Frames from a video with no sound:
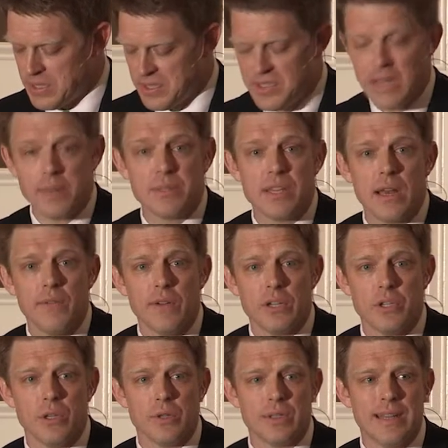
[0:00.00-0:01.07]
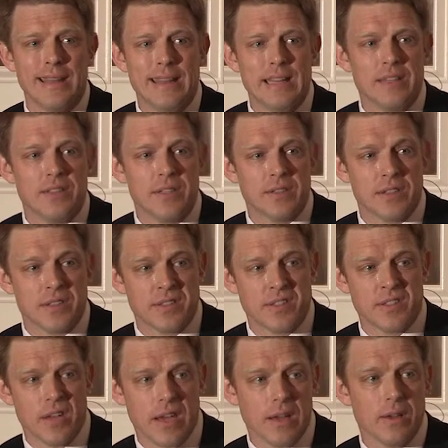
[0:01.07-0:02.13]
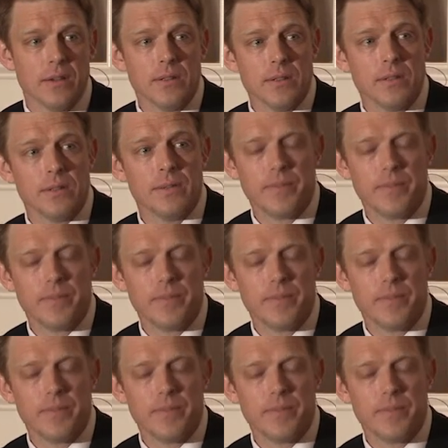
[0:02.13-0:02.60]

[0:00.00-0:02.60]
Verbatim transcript: the same set of issues, and this is a cycle.